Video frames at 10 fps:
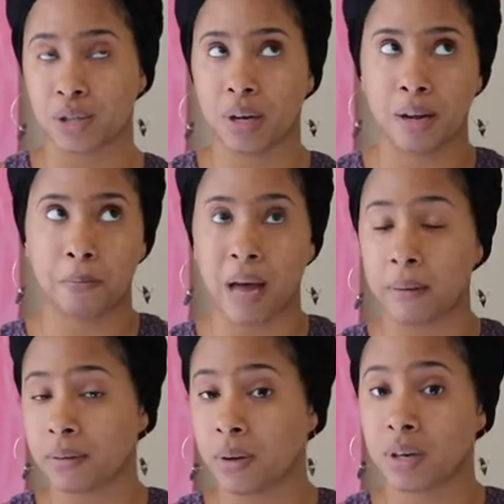You had
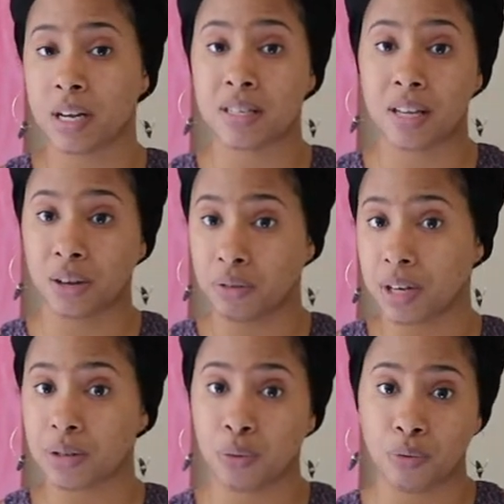Babylonians and
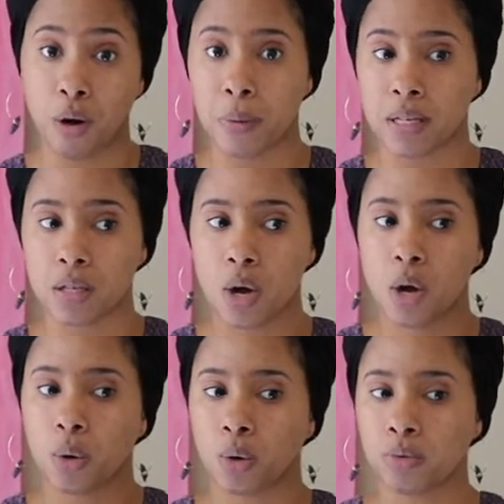Greeks or Romans
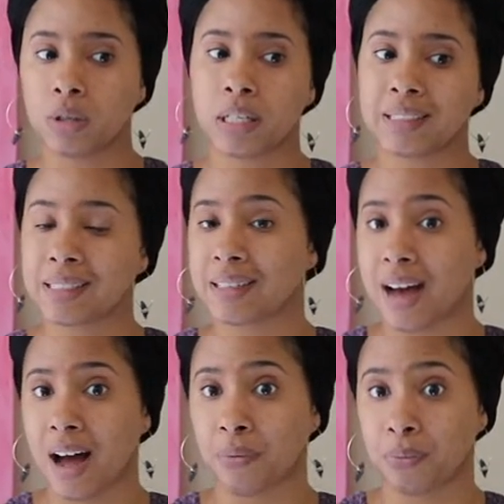who really did
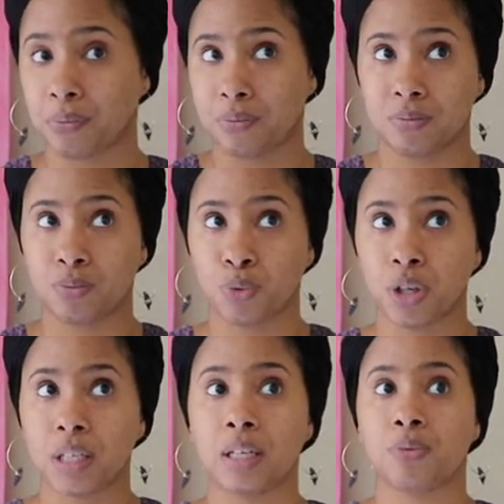not
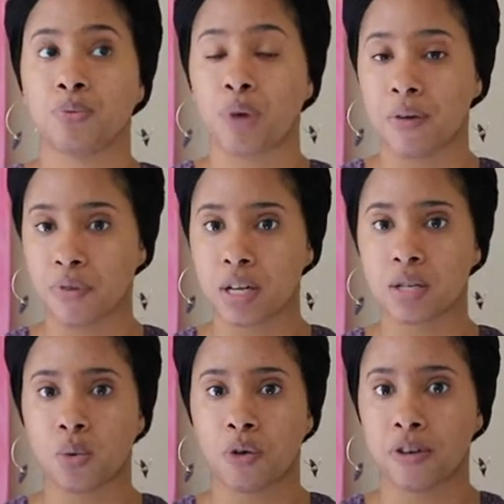really
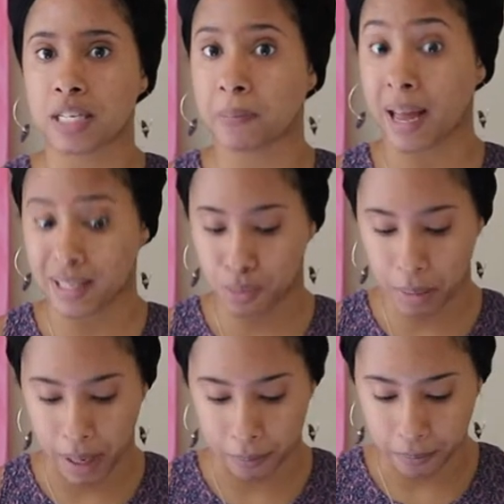reverence or respect
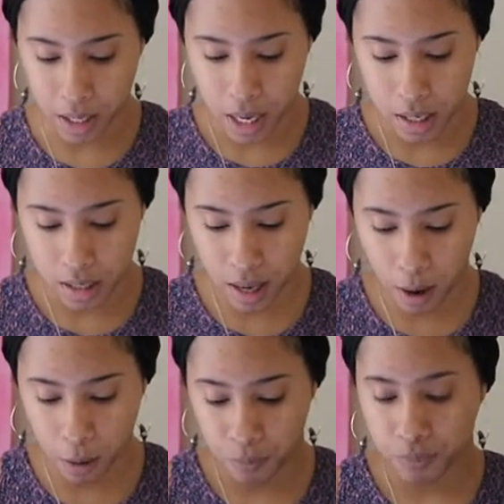women.
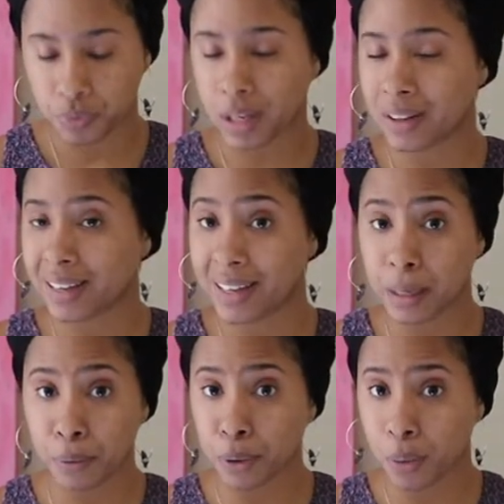So the
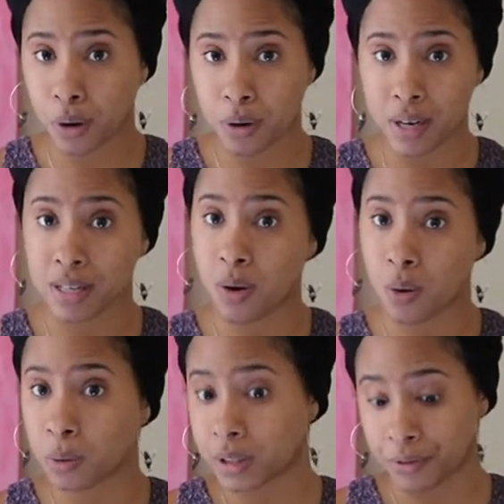Hebrew world is a
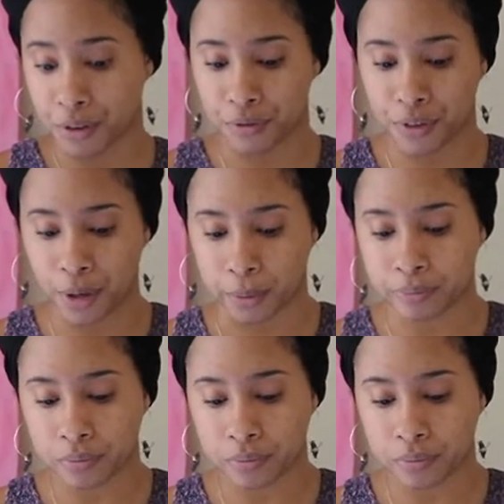whole different view.